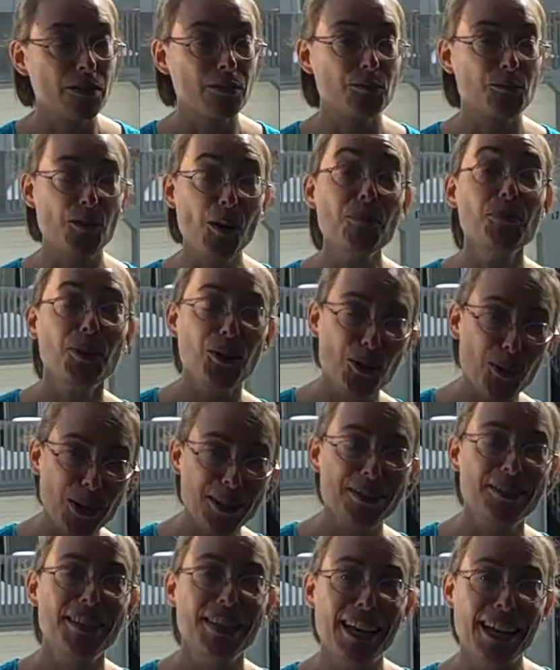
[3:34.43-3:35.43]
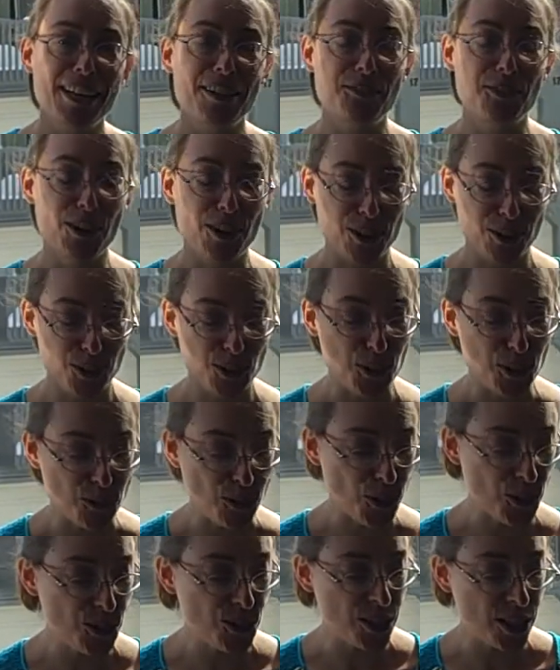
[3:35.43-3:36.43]
from the USDA and various
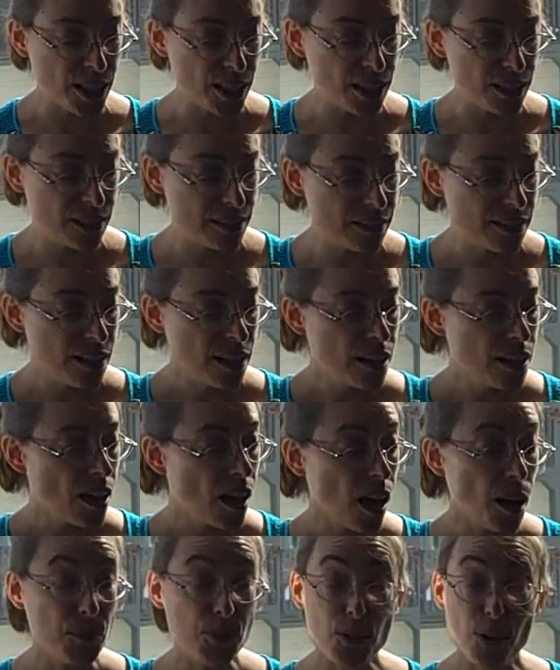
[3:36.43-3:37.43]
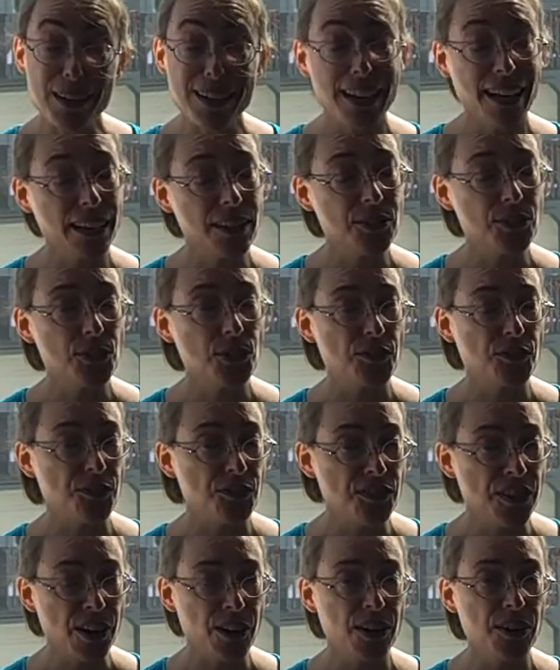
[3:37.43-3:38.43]
universities. I'm trying to answer
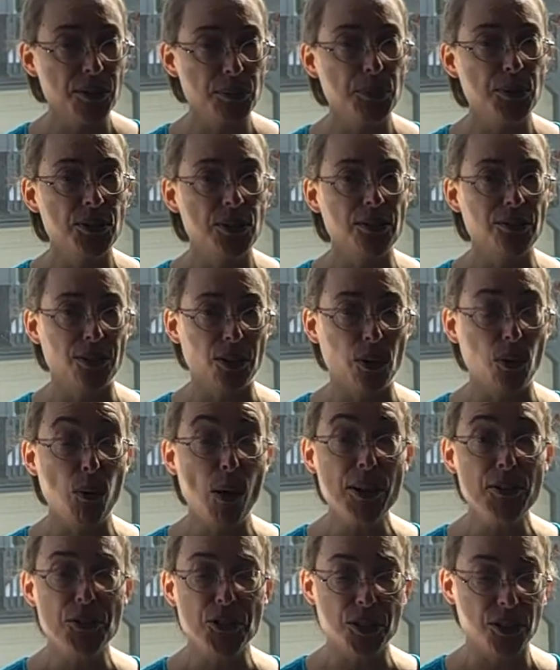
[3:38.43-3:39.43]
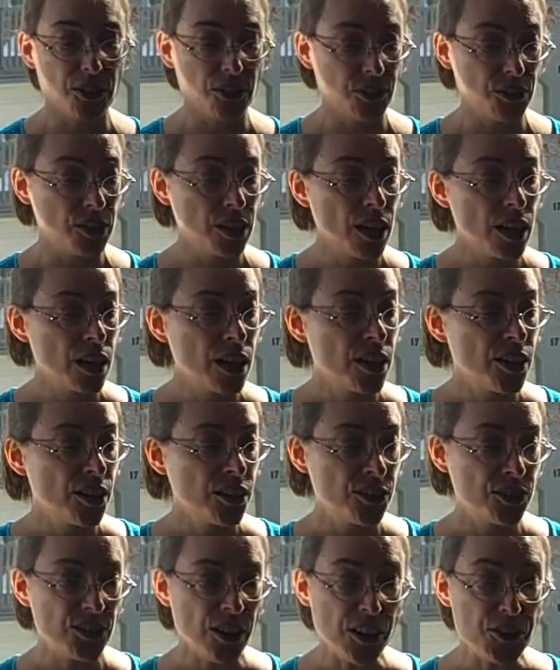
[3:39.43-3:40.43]
very specific questions,
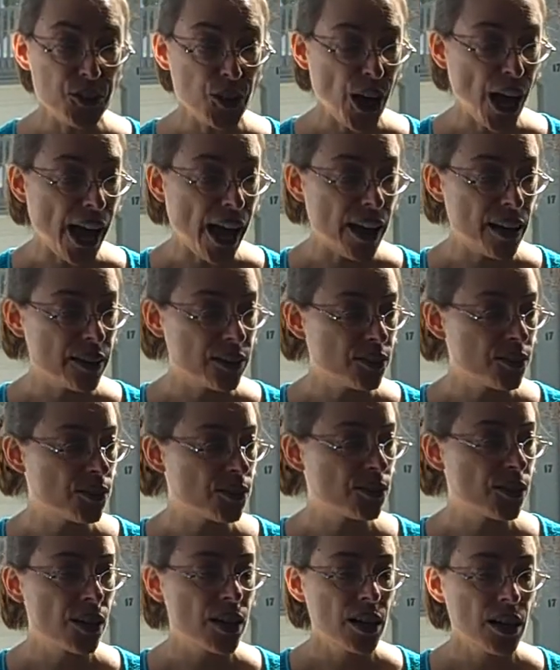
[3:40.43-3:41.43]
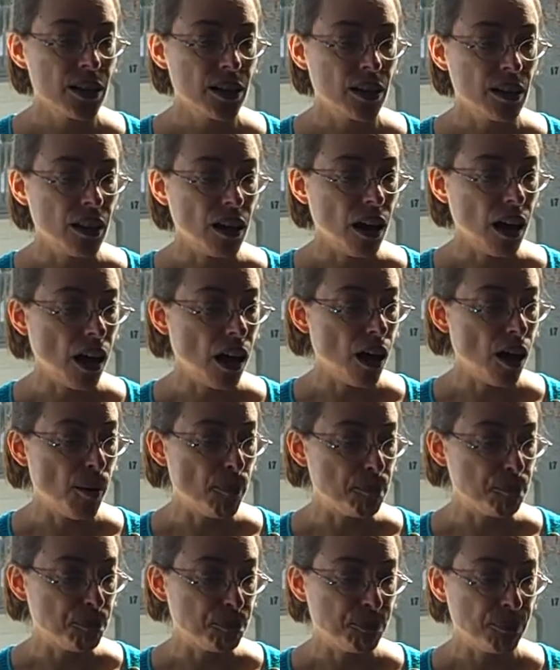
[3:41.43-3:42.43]
such as,
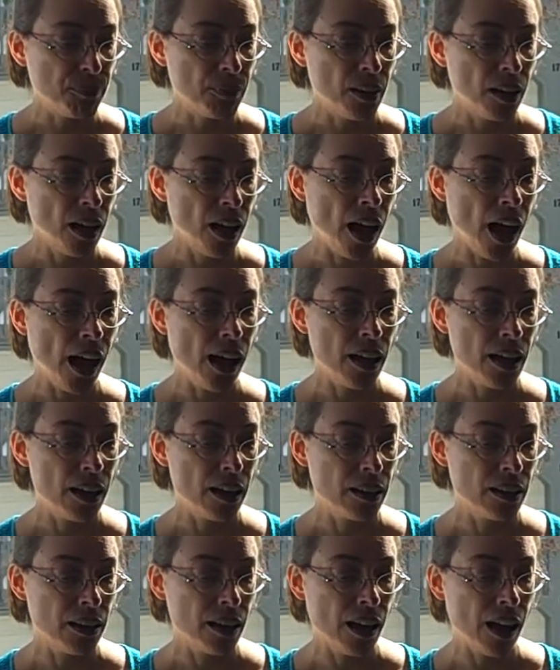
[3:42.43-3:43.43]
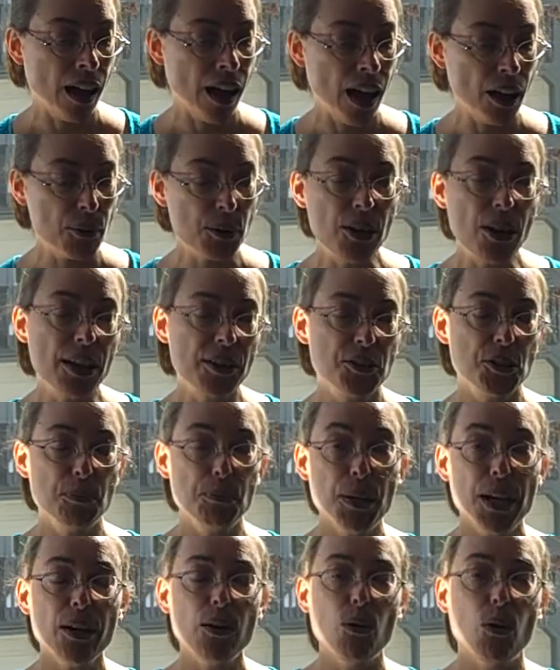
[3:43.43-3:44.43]
I would like to
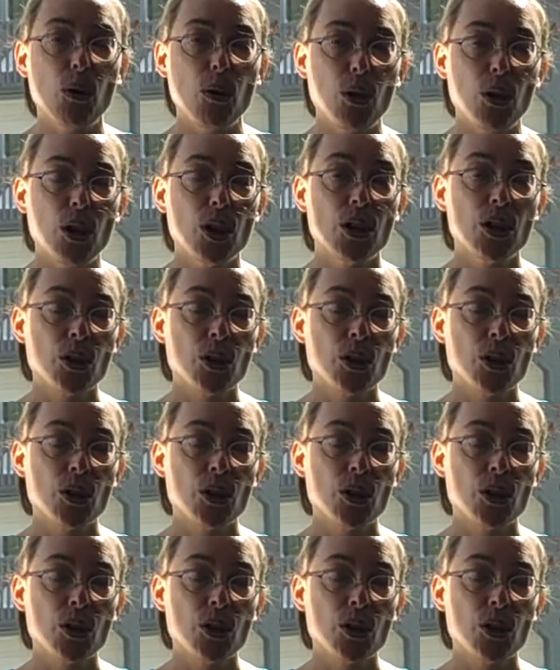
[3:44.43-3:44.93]
pickle